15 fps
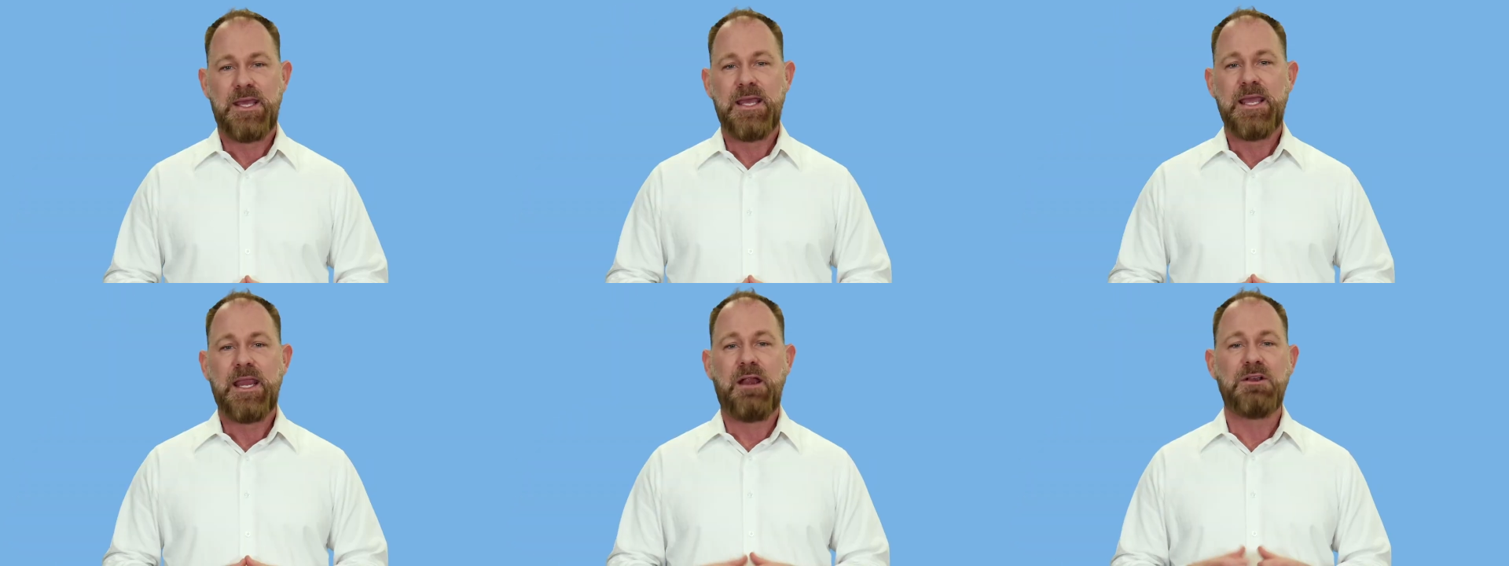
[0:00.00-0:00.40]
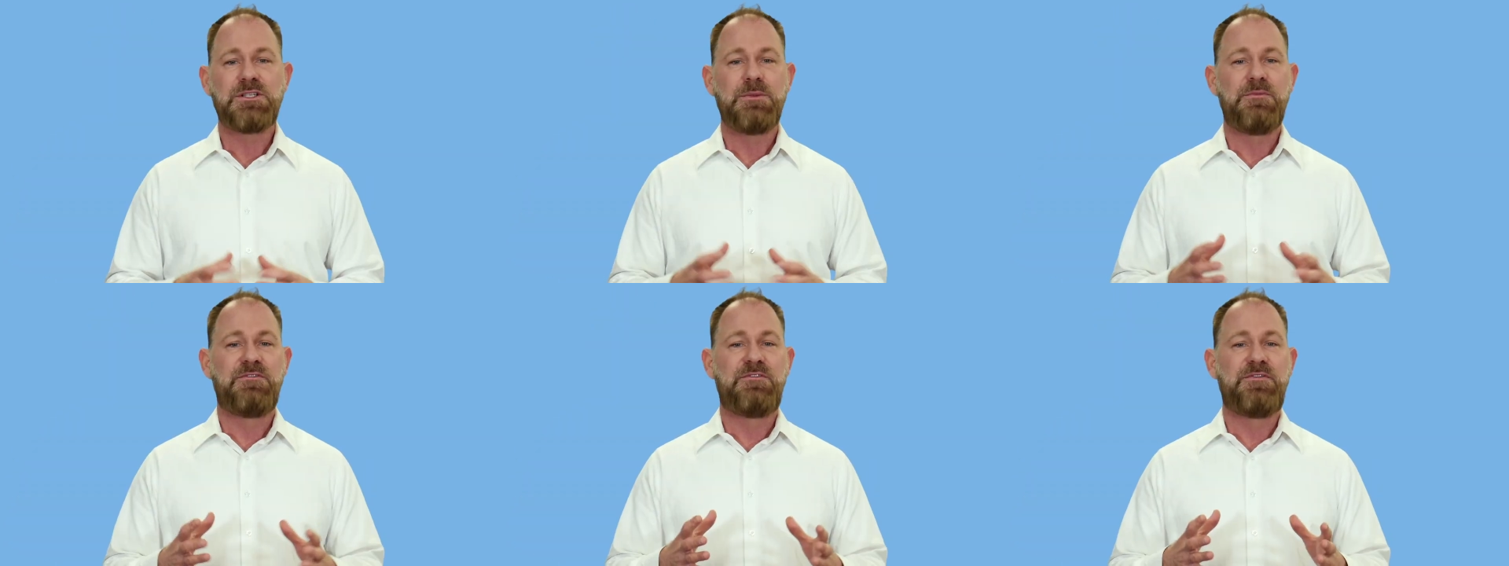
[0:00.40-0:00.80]
Here's
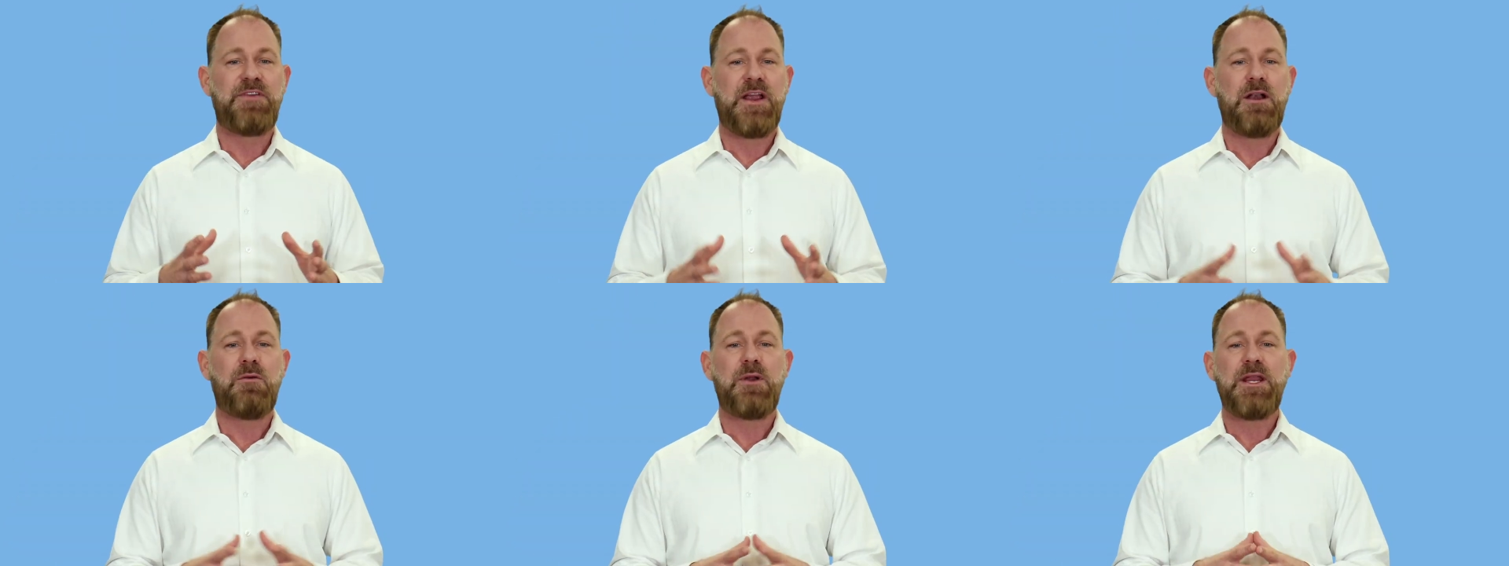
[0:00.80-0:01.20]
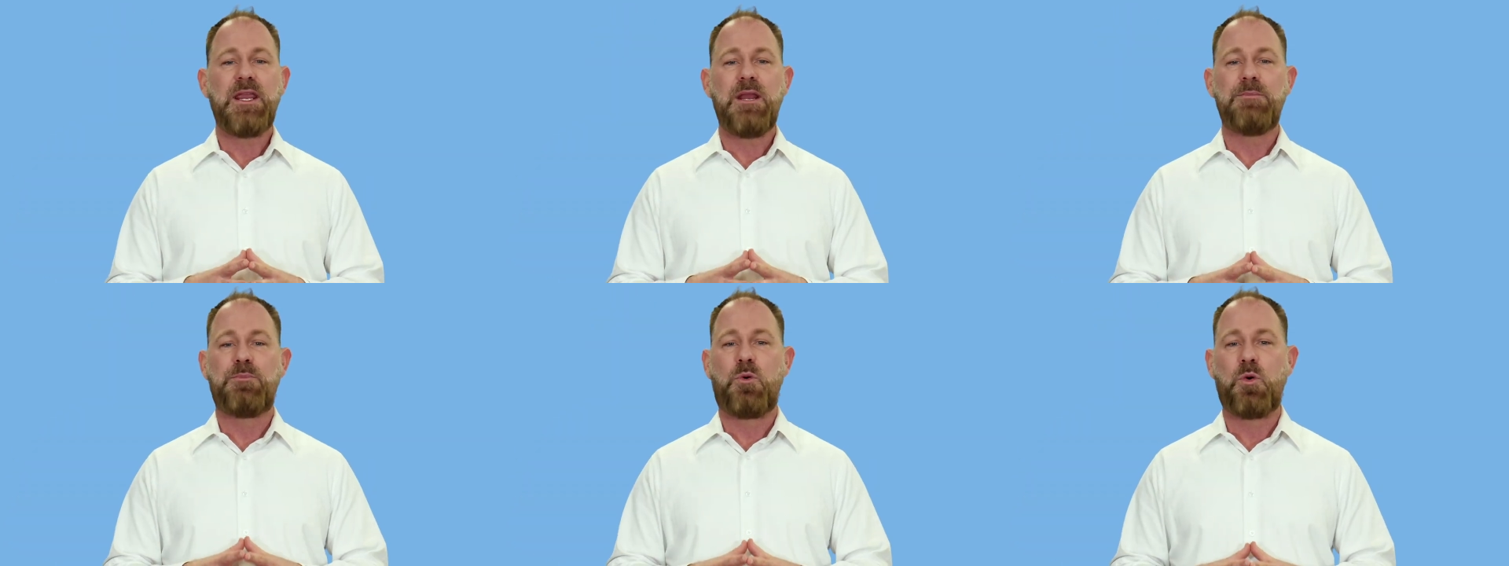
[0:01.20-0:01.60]
some very
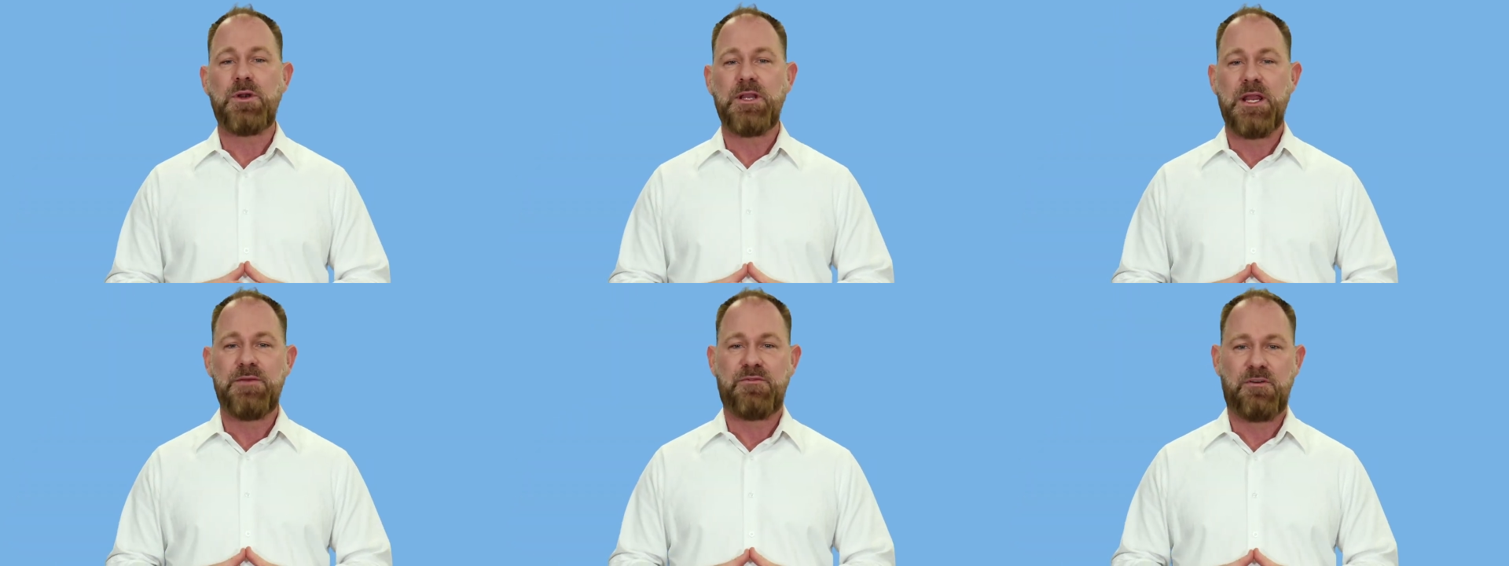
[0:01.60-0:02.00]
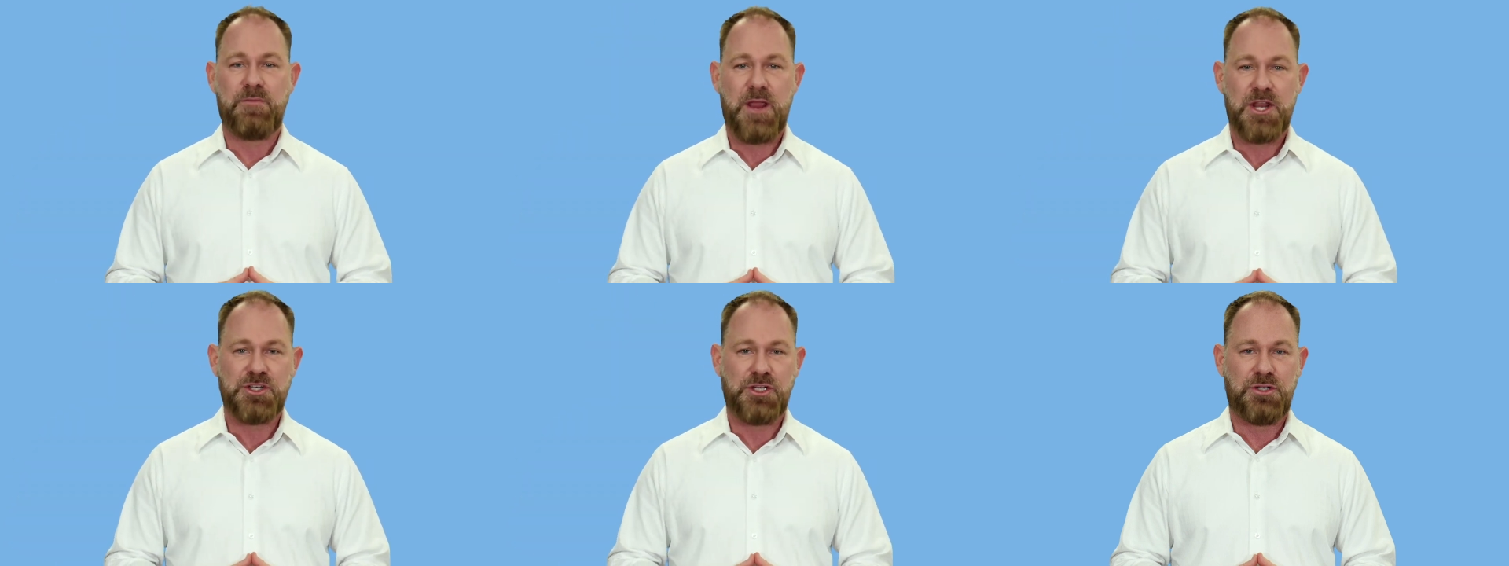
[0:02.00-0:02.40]
important
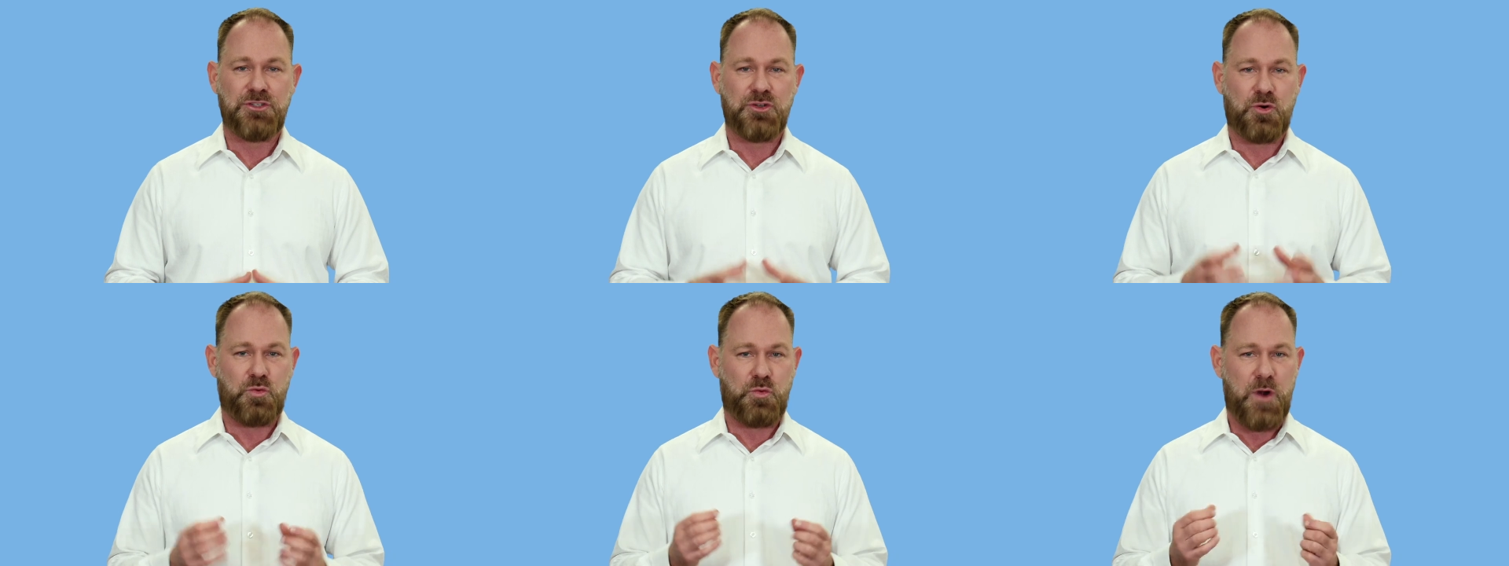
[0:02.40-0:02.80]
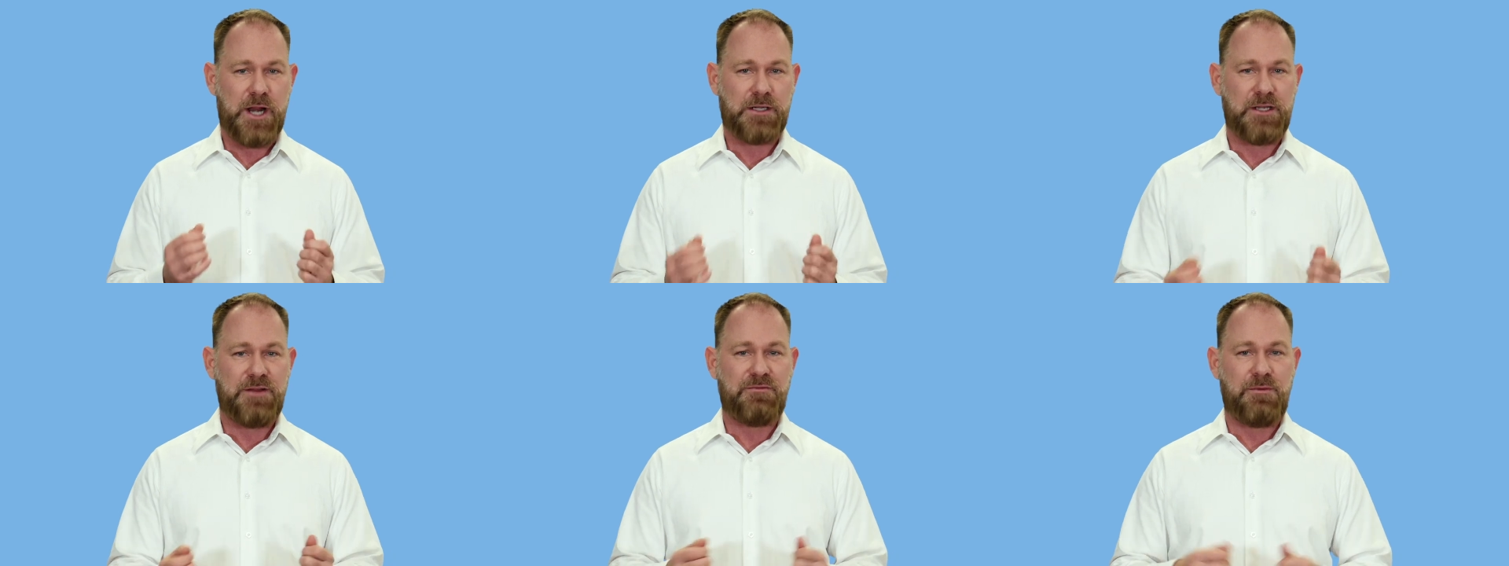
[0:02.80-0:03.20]
information
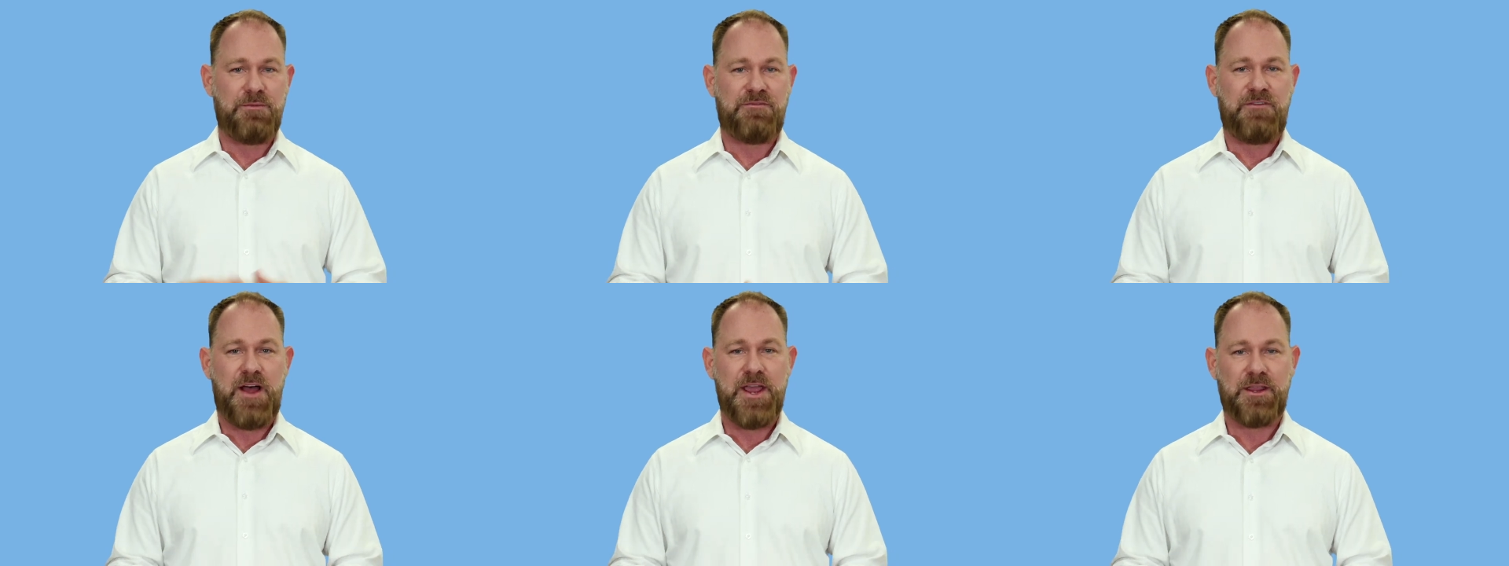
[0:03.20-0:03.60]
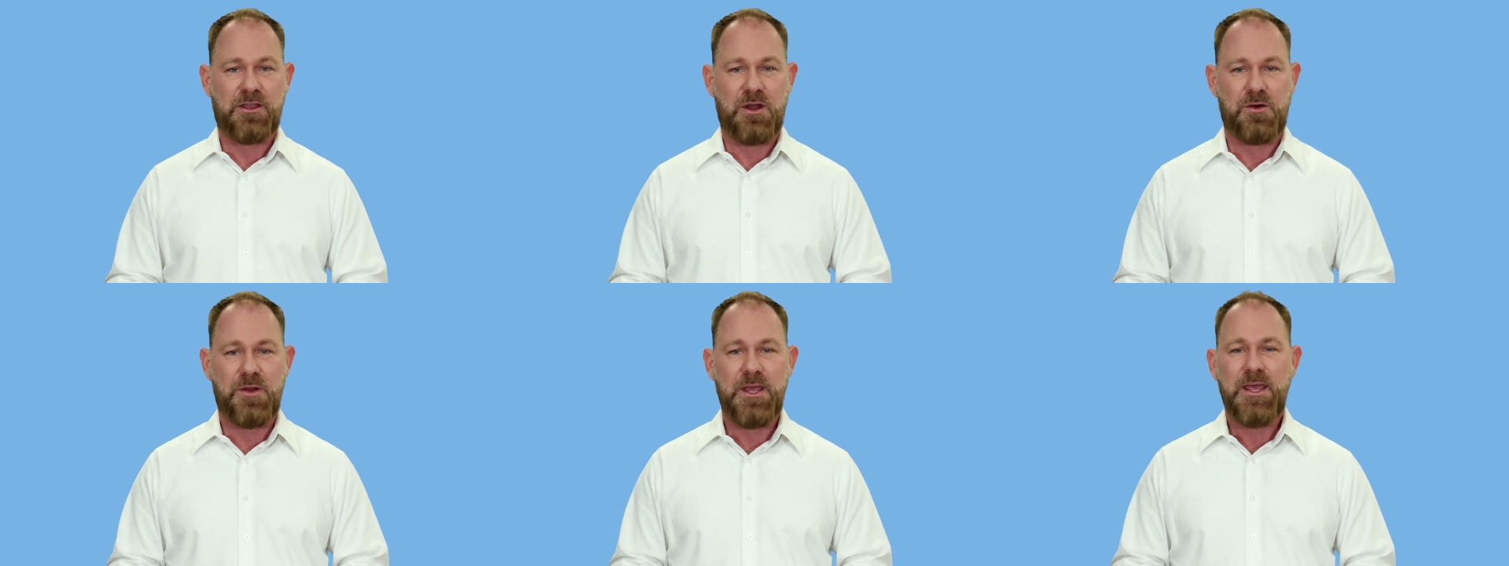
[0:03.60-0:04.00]
directly from
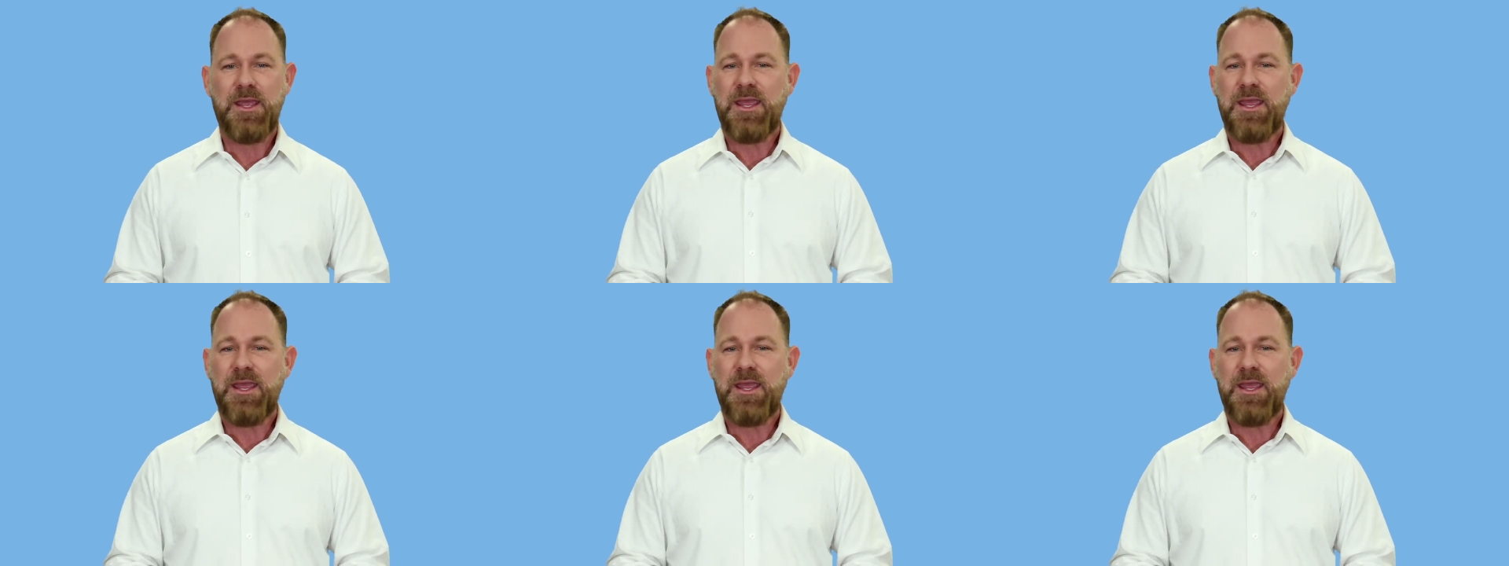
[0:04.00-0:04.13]
FICO,